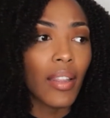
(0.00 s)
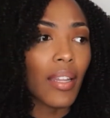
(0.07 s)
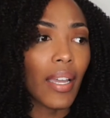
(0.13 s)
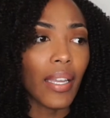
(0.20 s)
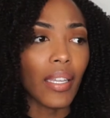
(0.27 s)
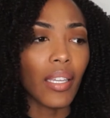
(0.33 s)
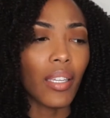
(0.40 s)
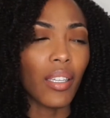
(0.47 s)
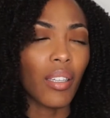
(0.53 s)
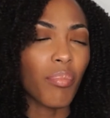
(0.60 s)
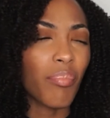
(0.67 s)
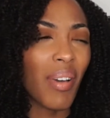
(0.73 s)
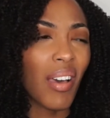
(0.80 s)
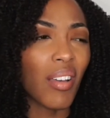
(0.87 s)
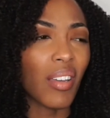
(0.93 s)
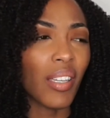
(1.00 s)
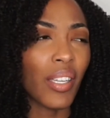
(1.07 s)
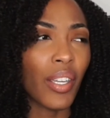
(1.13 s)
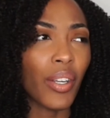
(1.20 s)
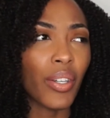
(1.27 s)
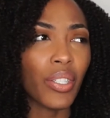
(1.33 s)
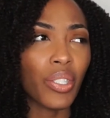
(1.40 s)
like about
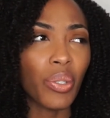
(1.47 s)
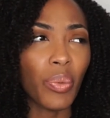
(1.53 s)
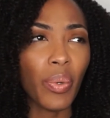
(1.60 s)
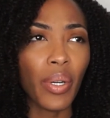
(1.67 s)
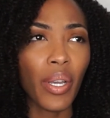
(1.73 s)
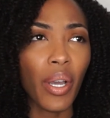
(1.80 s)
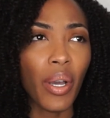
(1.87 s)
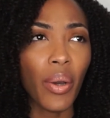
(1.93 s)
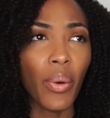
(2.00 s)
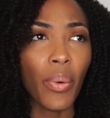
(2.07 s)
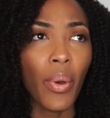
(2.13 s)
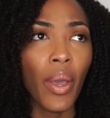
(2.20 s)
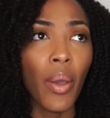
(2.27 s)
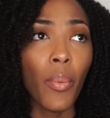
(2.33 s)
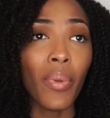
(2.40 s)
a year or two ago,